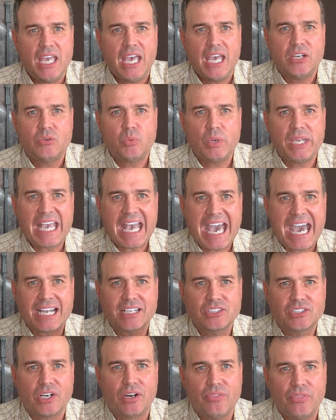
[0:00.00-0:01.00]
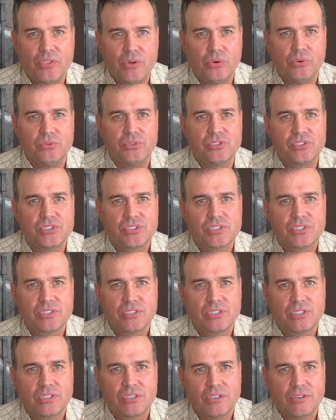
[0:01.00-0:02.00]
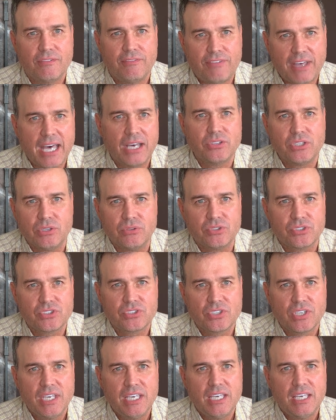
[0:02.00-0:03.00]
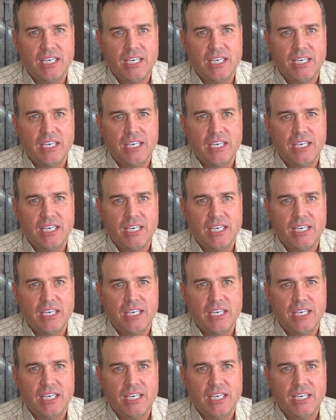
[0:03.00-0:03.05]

And we act on those values.